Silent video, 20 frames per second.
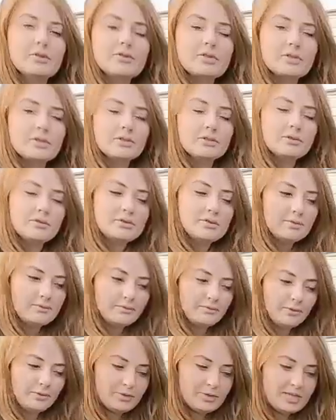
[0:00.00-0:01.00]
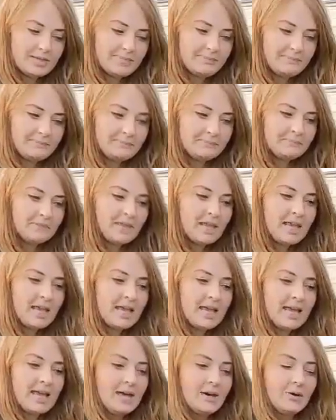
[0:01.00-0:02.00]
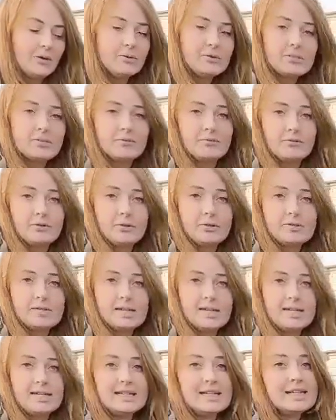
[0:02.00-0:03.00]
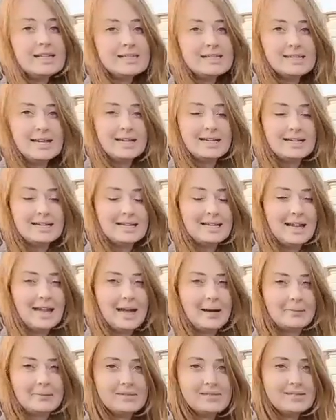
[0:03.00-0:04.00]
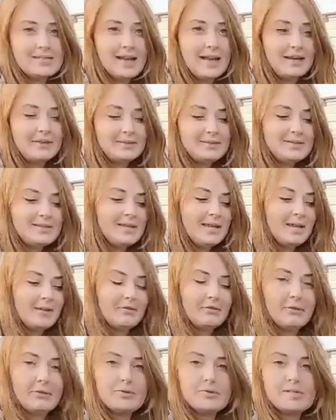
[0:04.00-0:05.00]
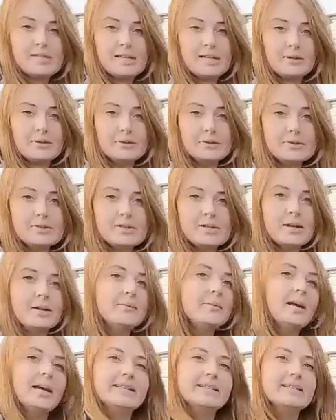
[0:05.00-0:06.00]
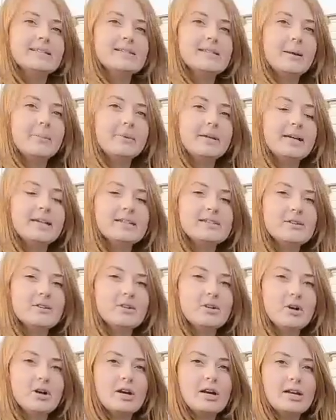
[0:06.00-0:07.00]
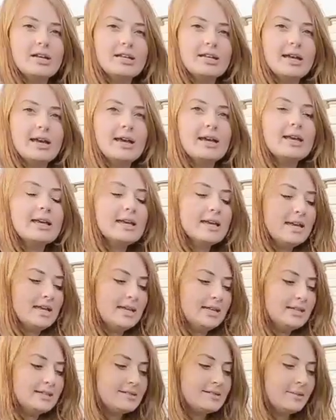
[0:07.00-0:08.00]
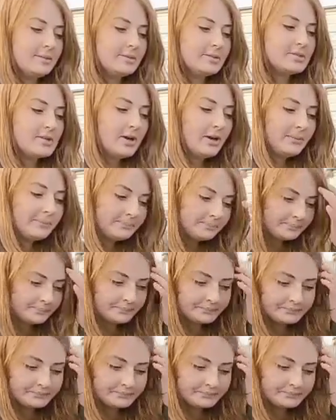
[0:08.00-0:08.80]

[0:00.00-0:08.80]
got an autumn fruiting. Autumn fruiting, exactly how it sounds, it fruits in the autumn, and the summer is a lot earlier in the summertime.